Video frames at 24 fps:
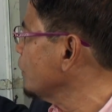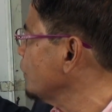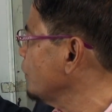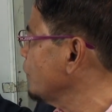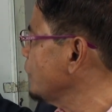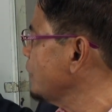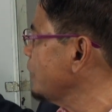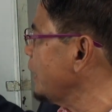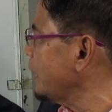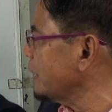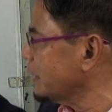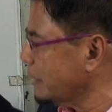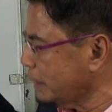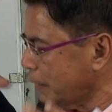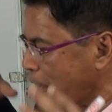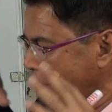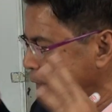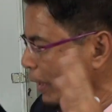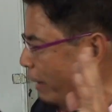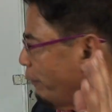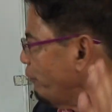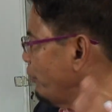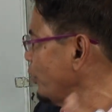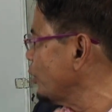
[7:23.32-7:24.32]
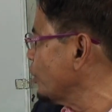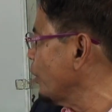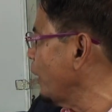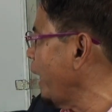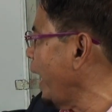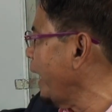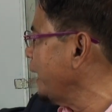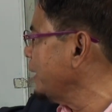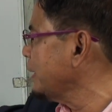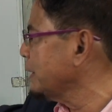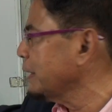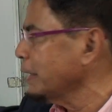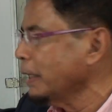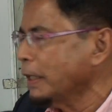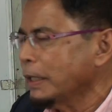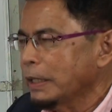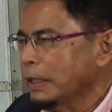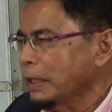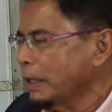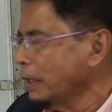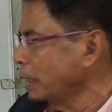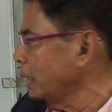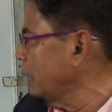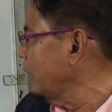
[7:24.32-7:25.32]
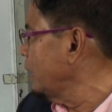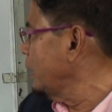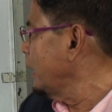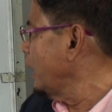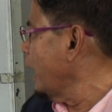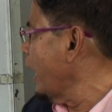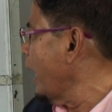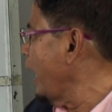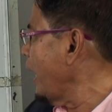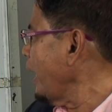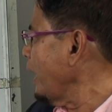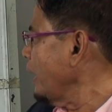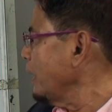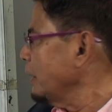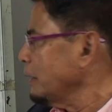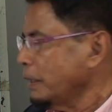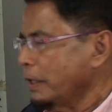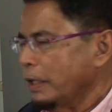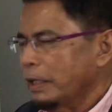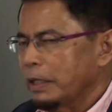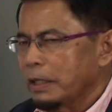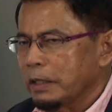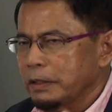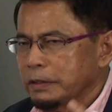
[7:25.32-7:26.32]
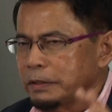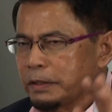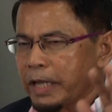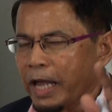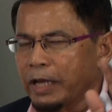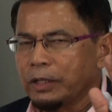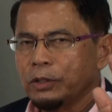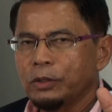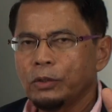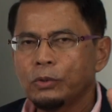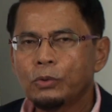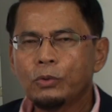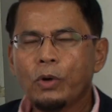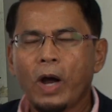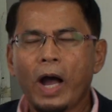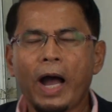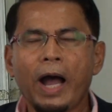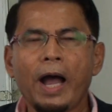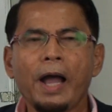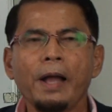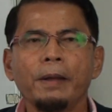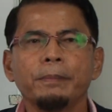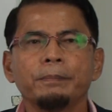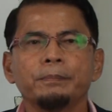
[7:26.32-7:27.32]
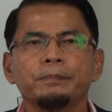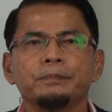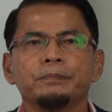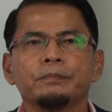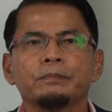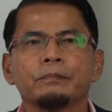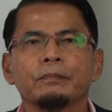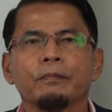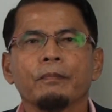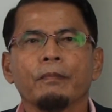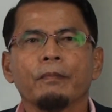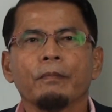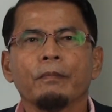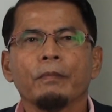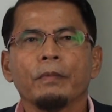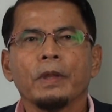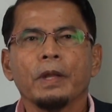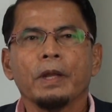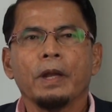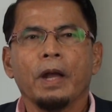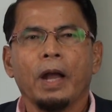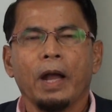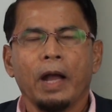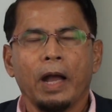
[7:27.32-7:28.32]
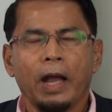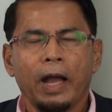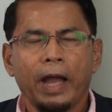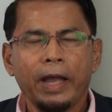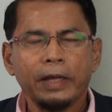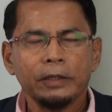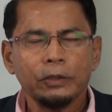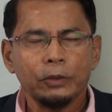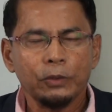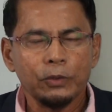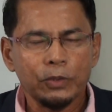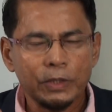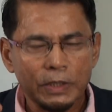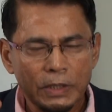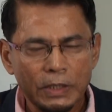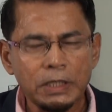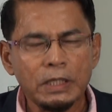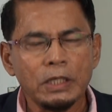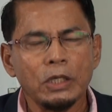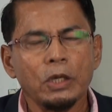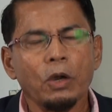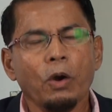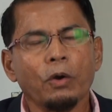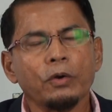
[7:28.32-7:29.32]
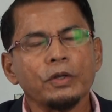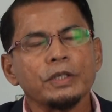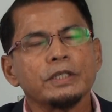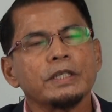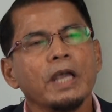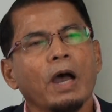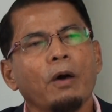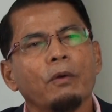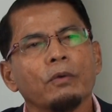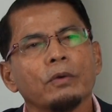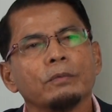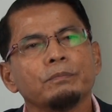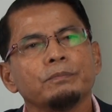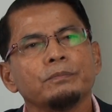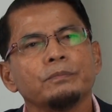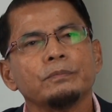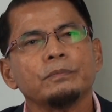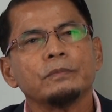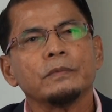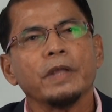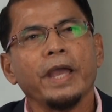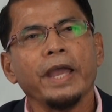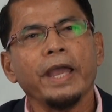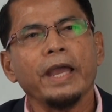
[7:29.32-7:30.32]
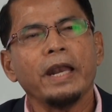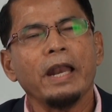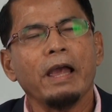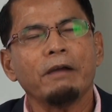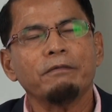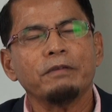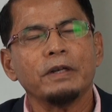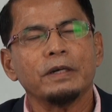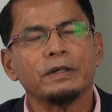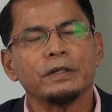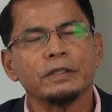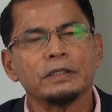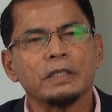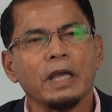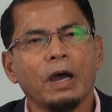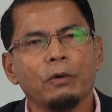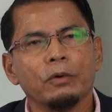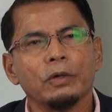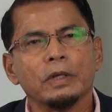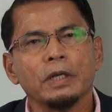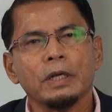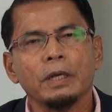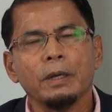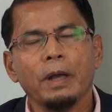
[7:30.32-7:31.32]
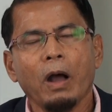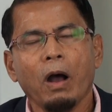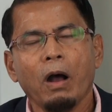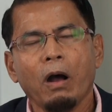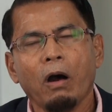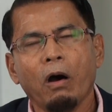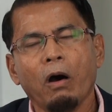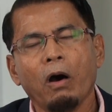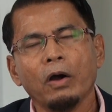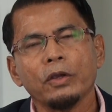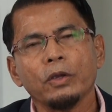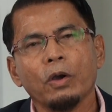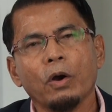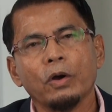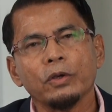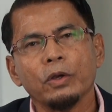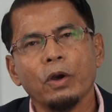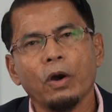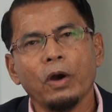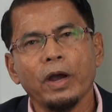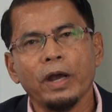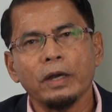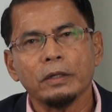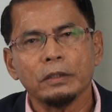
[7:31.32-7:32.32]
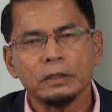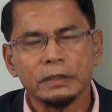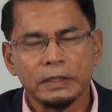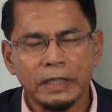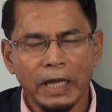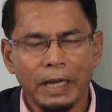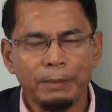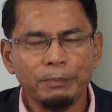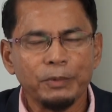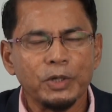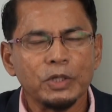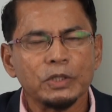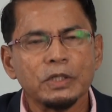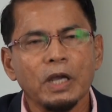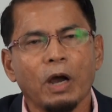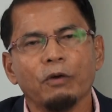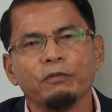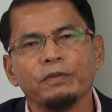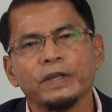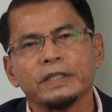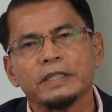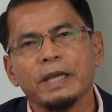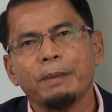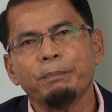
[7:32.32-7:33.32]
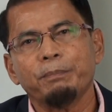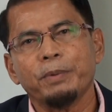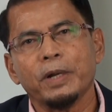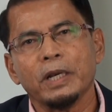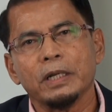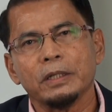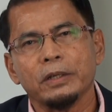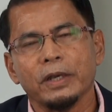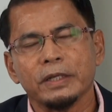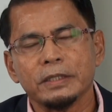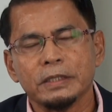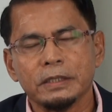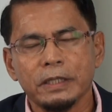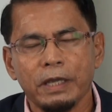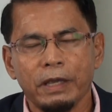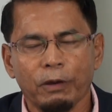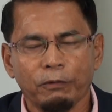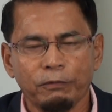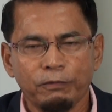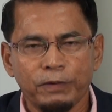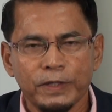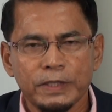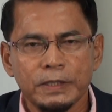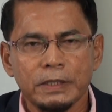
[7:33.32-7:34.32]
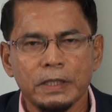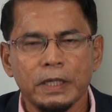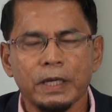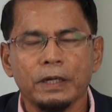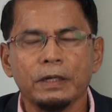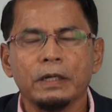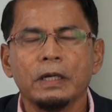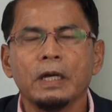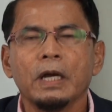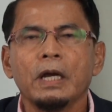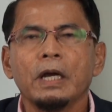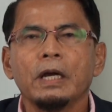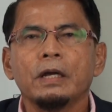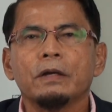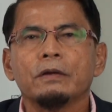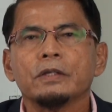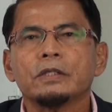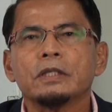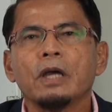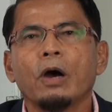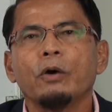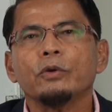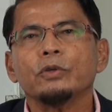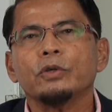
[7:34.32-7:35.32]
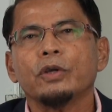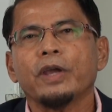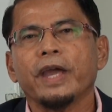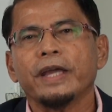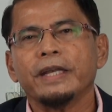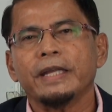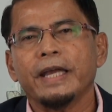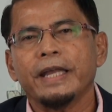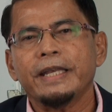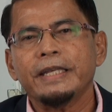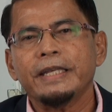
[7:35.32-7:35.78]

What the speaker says: to 6, sit down there, visualize that you are, you see your result, A-level result, or your term result. For example, you say your first year result, you get